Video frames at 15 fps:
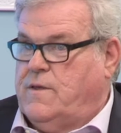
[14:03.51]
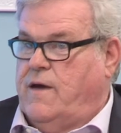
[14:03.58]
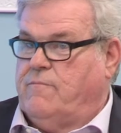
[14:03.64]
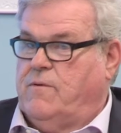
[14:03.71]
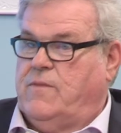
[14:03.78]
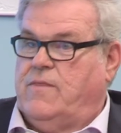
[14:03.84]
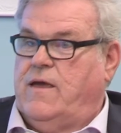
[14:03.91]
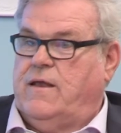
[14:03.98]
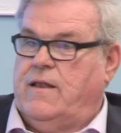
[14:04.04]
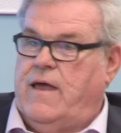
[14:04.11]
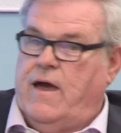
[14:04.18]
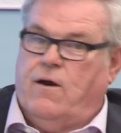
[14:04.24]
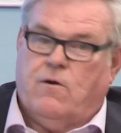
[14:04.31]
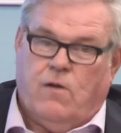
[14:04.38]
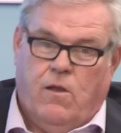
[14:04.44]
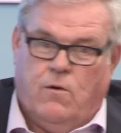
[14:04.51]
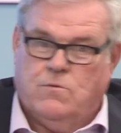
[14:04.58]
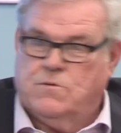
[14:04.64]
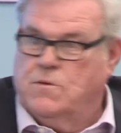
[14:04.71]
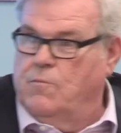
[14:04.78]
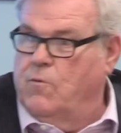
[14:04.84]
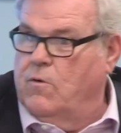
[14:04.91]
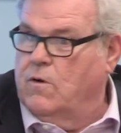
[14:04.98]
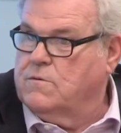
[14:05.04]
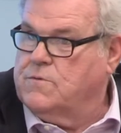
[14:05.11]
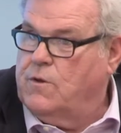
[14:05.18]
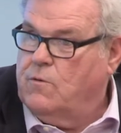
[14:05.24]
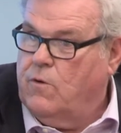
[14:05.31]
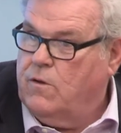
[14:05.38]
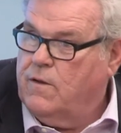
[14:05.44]
everything down, close the malls
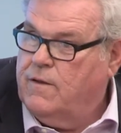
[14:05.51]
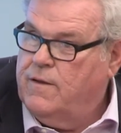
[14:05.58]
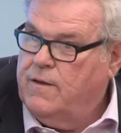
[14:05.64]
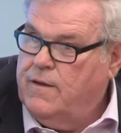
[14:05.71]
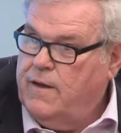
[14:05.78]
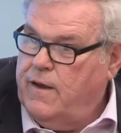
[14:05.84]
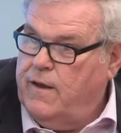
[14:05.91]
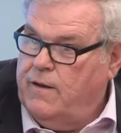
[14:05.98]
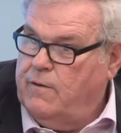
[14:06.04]
and all. And